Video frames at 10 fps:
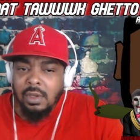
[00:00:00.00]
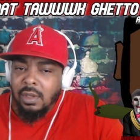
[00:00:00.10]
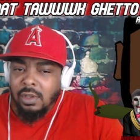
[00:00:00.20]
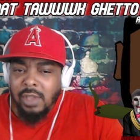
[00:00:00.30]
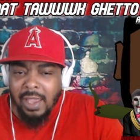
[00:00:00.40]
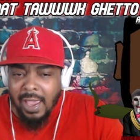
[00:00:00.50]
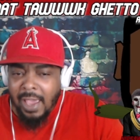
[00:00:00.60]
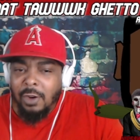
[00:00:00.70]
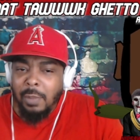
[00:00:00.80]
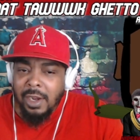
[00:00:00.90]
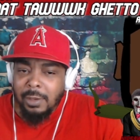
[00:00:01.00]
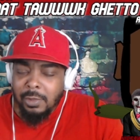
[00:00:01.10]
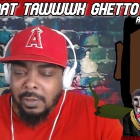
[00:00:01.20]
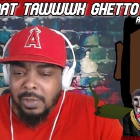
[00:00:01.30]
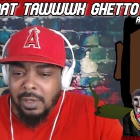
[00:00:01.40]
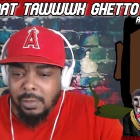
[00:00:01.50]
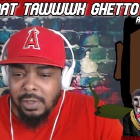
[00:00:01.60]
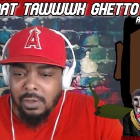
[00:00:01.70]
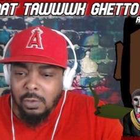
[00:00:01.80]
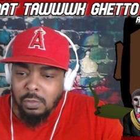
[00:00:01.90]
You can't hand nobody up there, man.
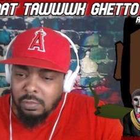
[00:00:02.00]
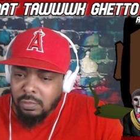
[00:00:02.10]
Being no,